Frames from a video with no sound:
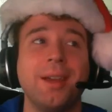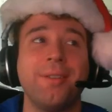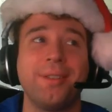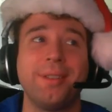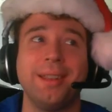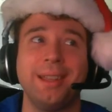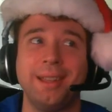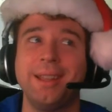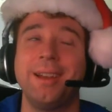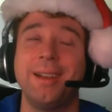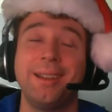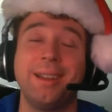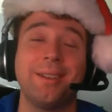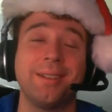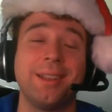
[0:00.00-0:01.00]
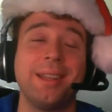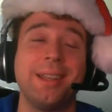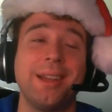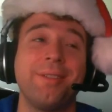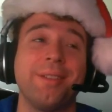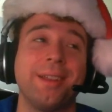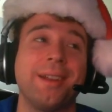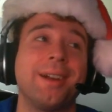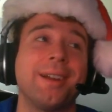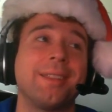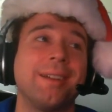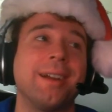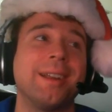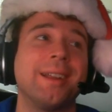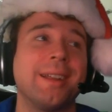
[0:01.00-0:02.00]
definitely, they you know they definitely are
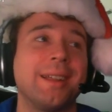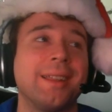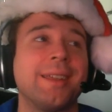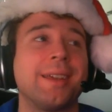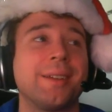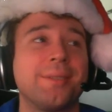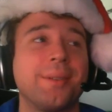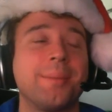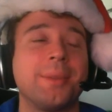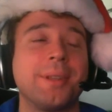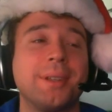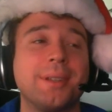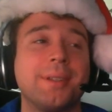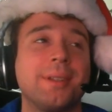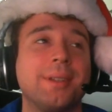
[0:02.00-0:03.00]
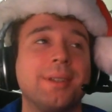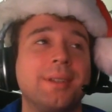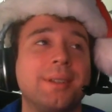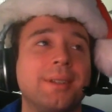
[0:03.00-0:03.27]
threatened. I think from this. Yeah.